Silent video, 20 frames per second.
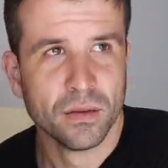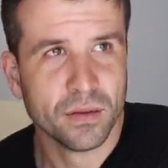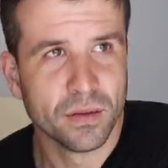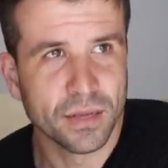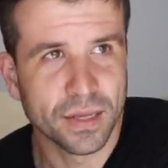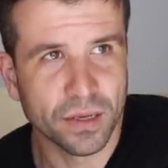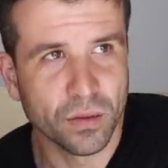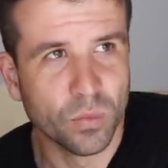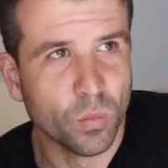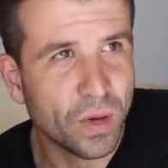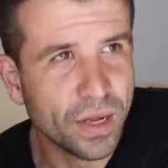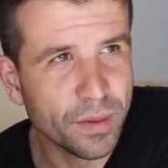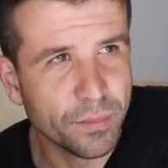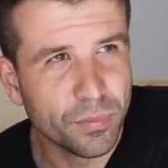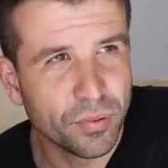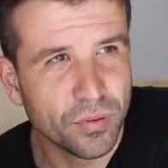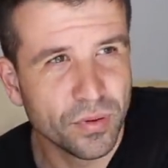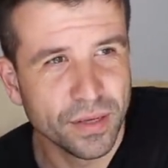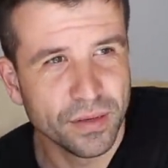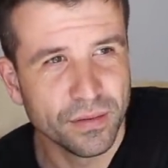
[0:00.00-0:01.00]
like a 1
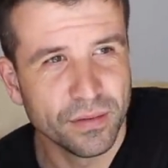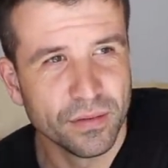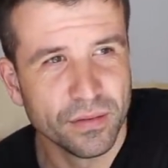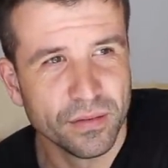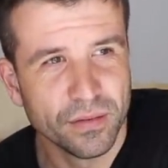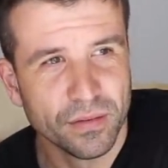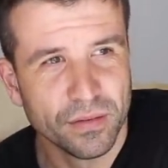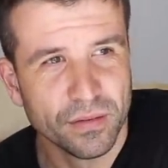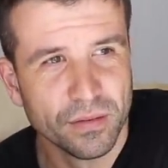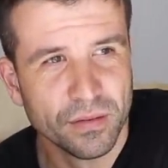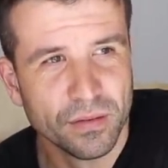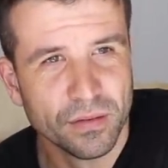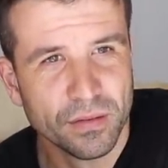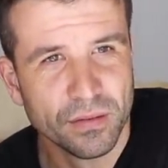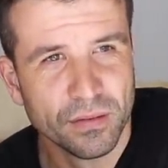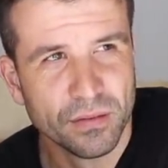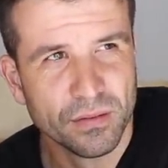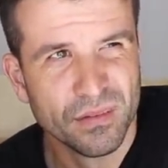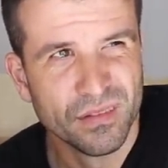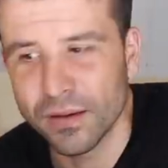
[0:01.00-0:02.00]
point,
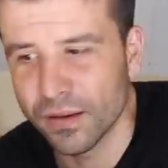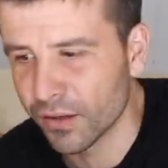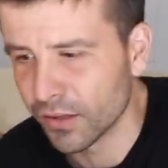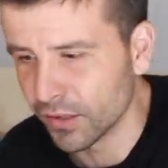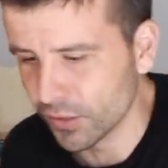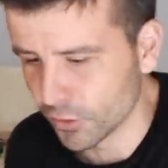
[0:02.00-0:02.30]
I've got to